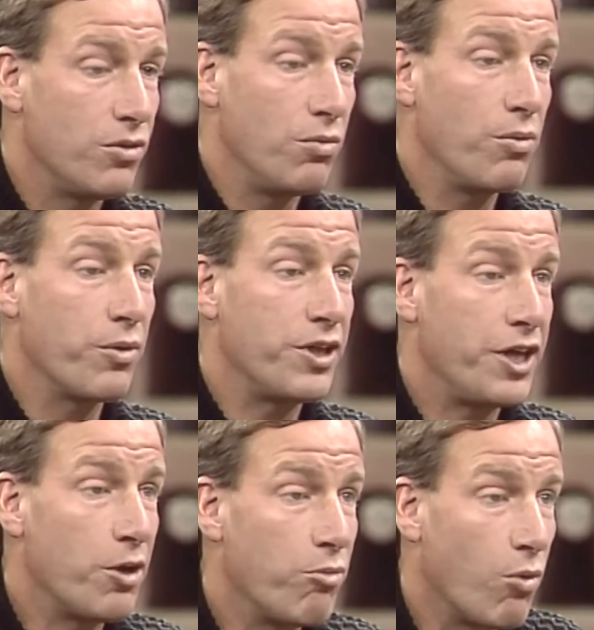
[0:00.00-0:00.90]
We were in
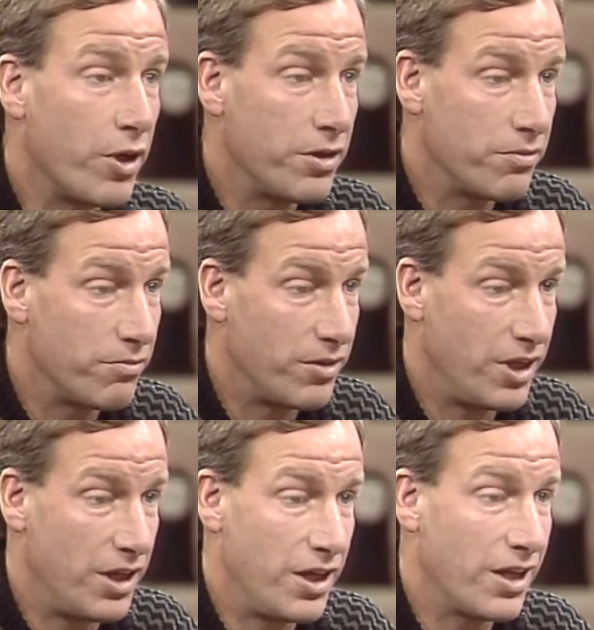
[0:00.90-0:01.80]
an airport
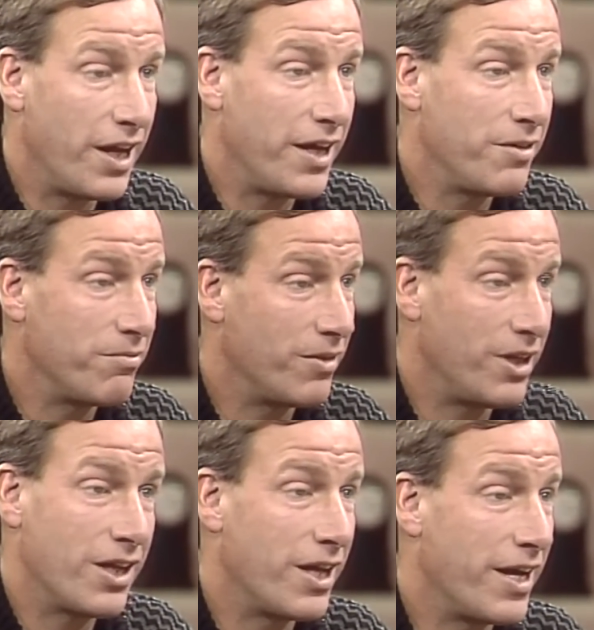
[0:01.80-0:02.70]
in LA,
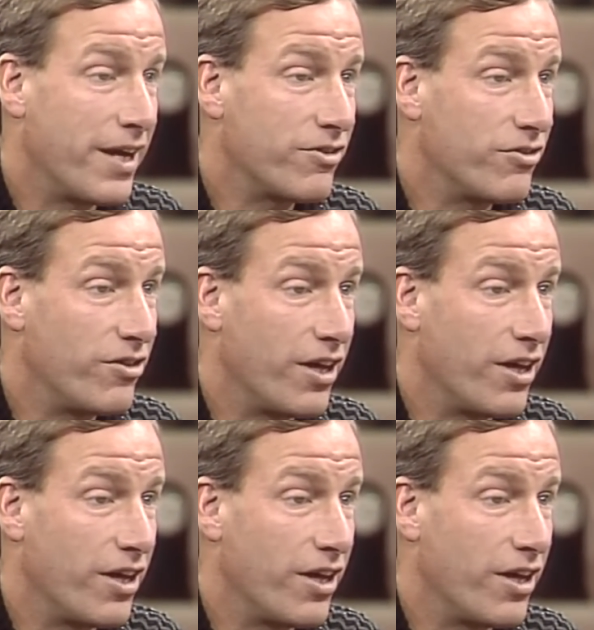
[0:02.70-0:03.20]
in LAX,